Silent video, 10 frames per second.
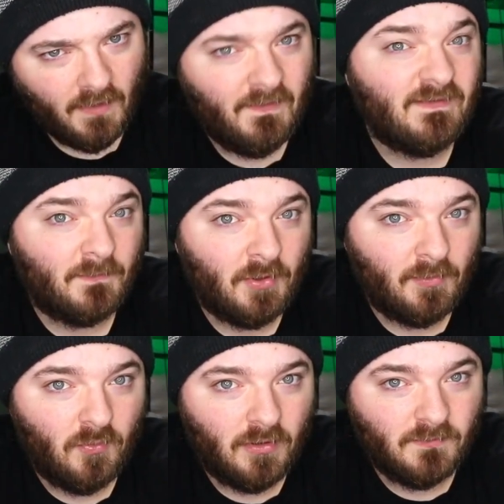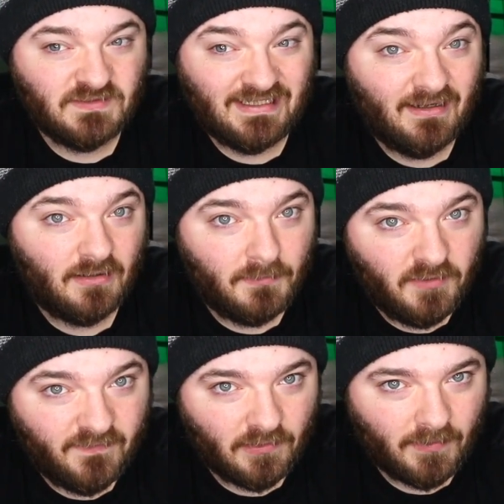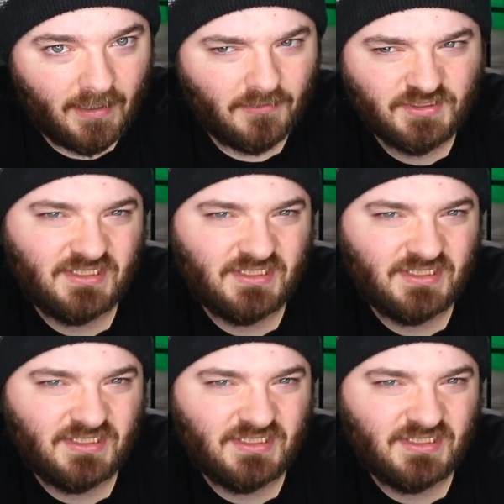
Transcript: that the purple worm was there and moving around.